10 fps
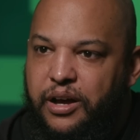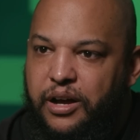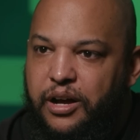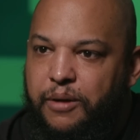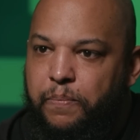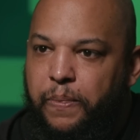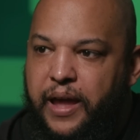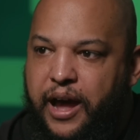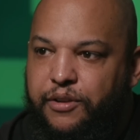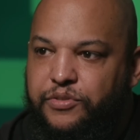
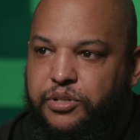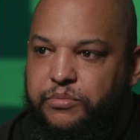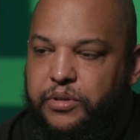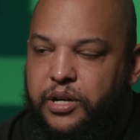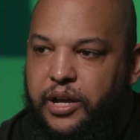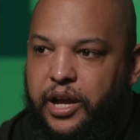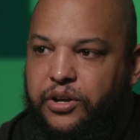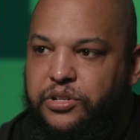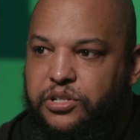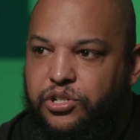out of some
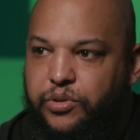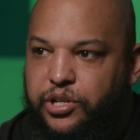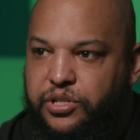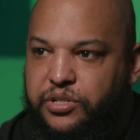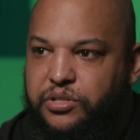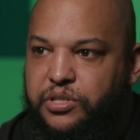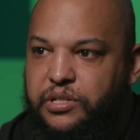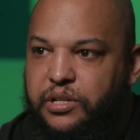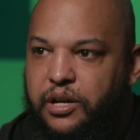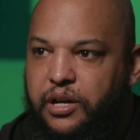hairy
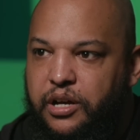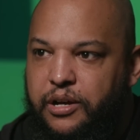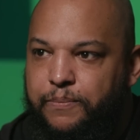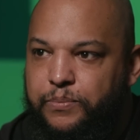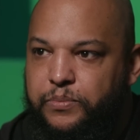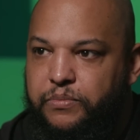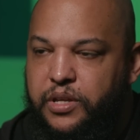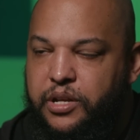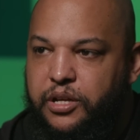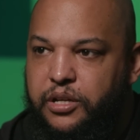situations
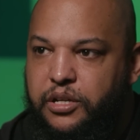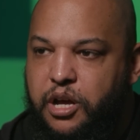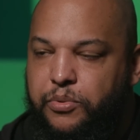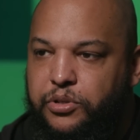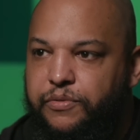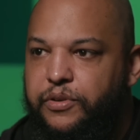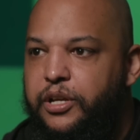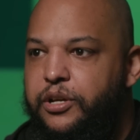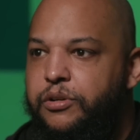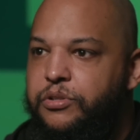in a couple
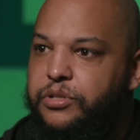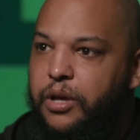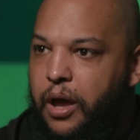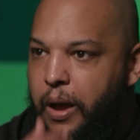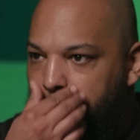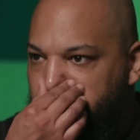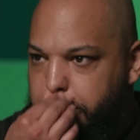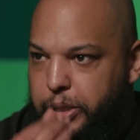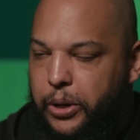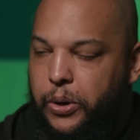different AOs.
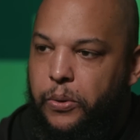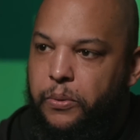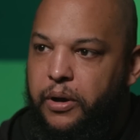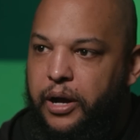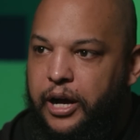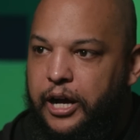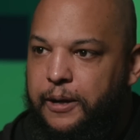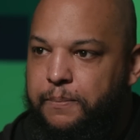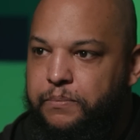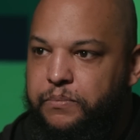So
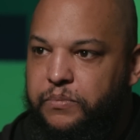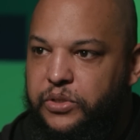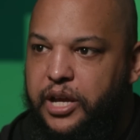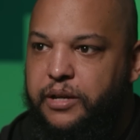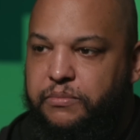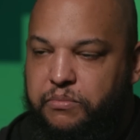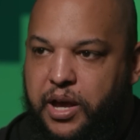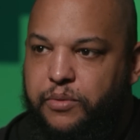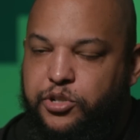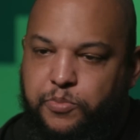
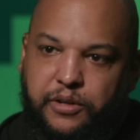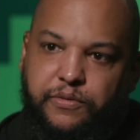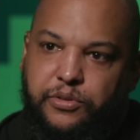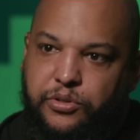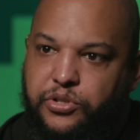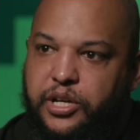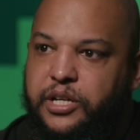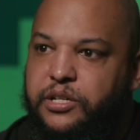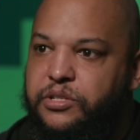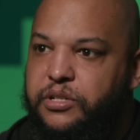mad respect for those
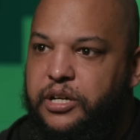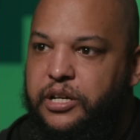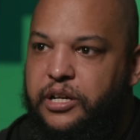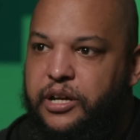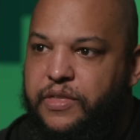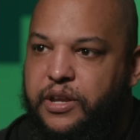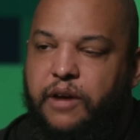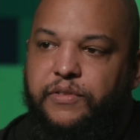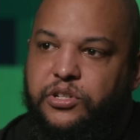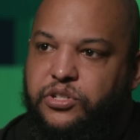guys. And
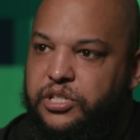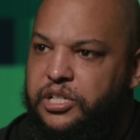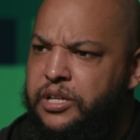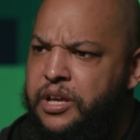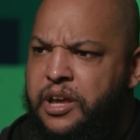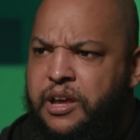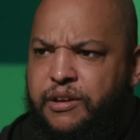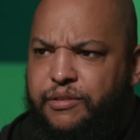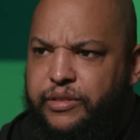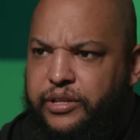then obviously
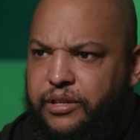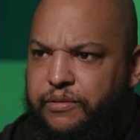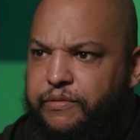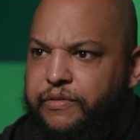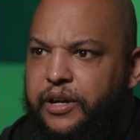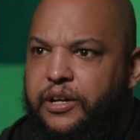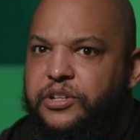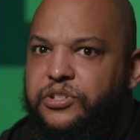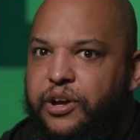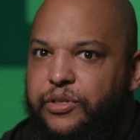the
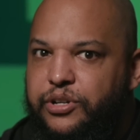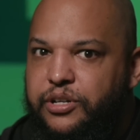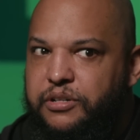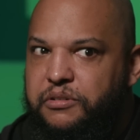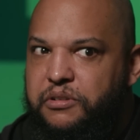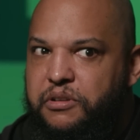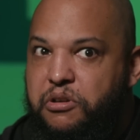various other